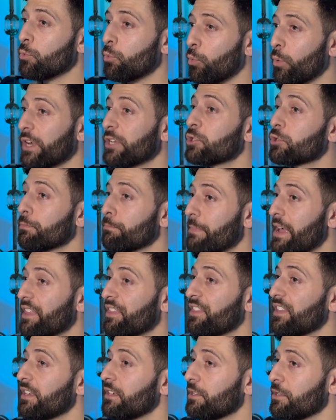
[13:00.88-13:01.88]
which
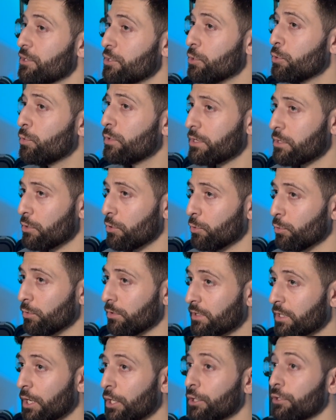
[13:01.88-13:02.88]
method you
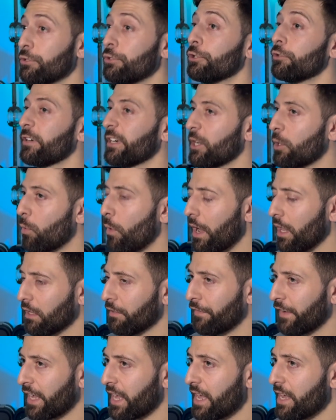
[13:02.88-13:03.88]
use during
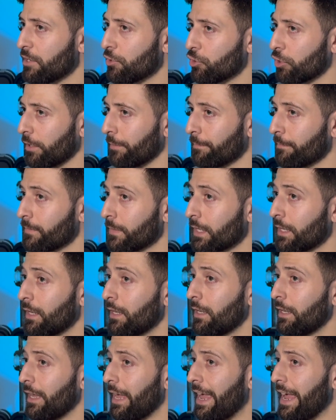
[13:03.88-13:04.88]
qualification.
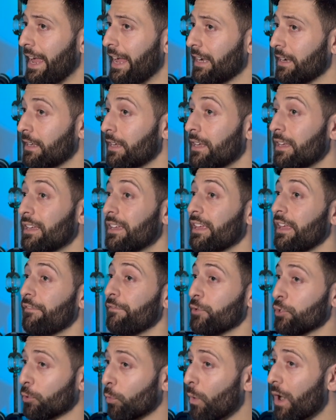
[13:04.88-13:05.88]
And if
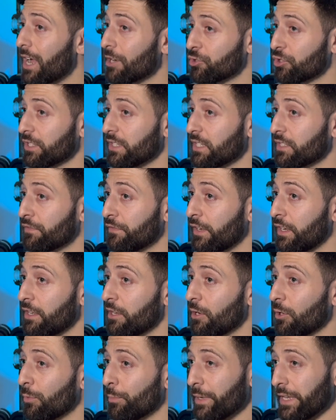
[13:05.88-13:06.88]
you're watching this
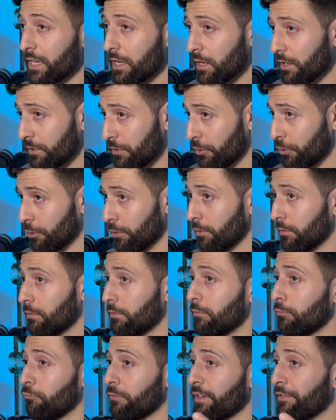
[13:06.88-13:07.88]
video because you're
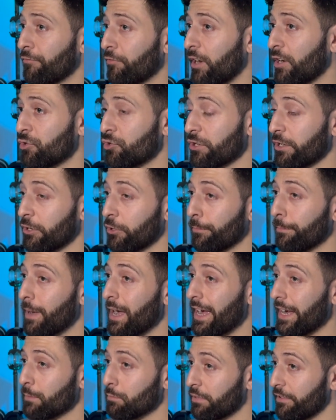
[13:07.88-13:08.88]
refreshing your
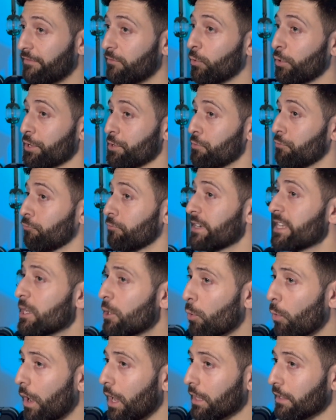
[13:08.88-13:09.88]
mind before you
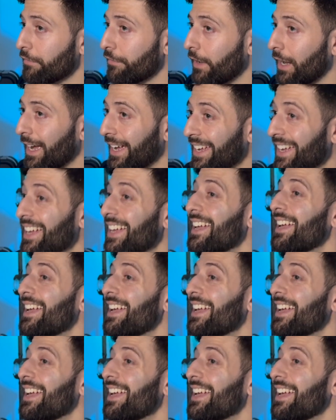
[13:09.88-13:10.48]
requalify,